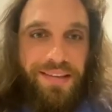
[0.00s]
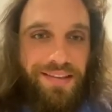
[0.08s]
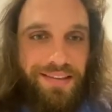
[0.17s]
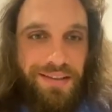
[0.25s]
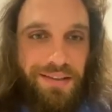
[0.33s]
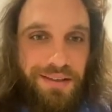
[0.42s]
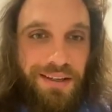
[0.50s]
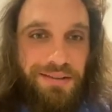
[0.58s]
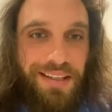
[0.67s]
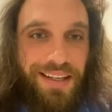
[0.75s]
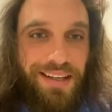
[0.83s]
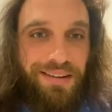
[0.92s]
So I
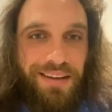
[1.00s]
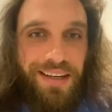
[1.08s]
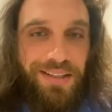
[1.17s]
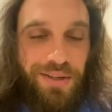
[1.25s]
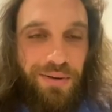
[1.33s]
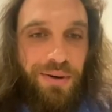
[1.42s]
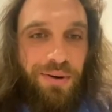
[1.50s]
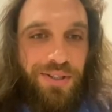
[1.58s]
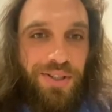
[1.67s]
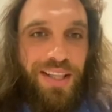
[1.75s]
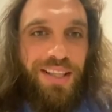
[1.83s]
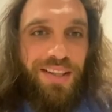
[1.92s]
was like, okay, you want to
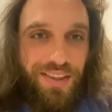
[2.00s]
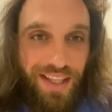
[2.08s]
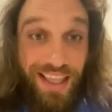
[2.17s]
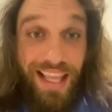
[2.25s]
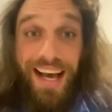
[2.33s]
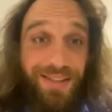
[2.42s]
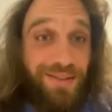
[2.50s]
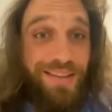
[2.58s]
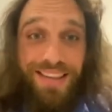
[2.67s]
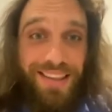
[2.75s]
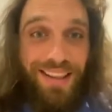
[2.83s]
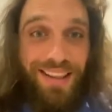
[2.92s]
watch
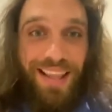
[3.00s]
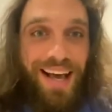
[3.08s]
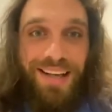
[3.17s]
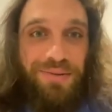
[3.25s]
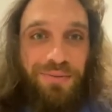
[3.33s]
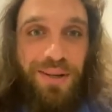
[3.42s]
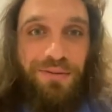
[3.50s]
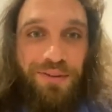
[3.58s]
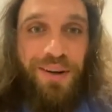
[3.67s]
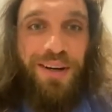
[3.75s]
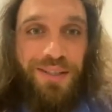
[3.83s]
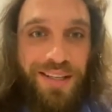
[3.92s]
the last one first?